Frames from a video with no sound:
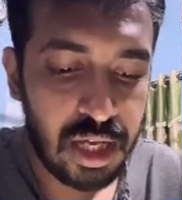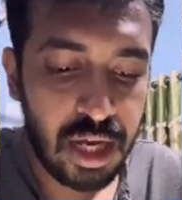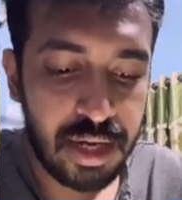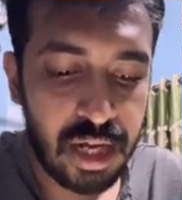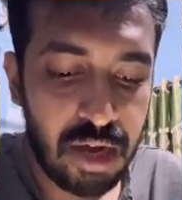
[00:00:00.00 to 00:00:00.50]

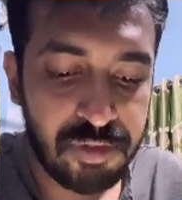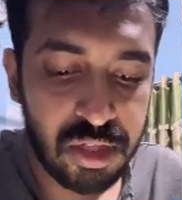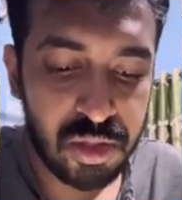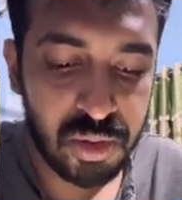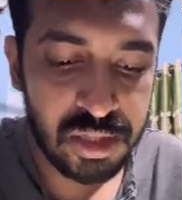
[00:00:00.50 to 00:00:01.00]
And
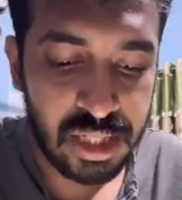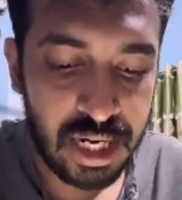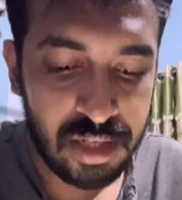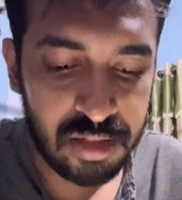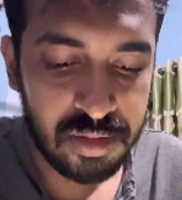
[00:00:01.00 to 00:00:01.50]
after doing
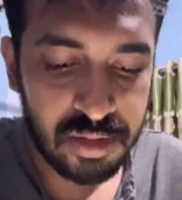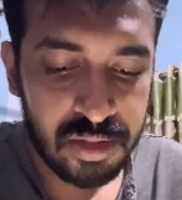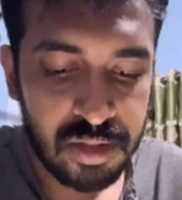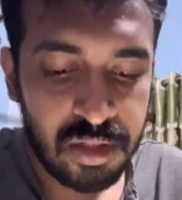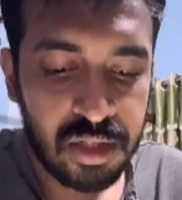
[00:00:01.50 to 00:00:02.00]
that,
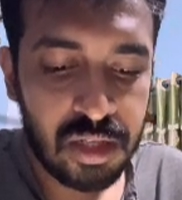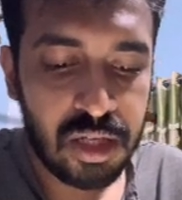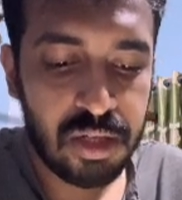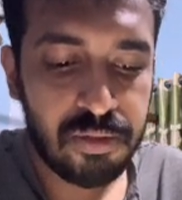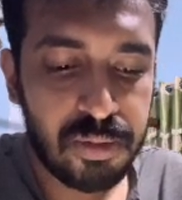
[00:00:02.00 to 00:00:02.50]

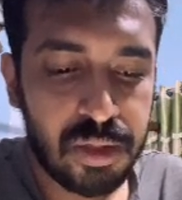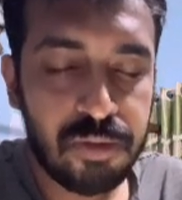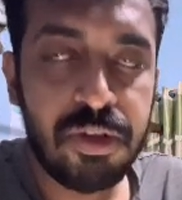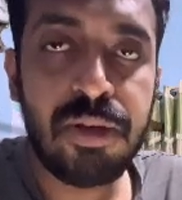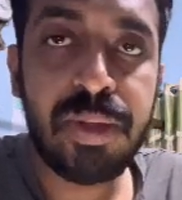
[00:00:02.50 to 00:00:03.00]
we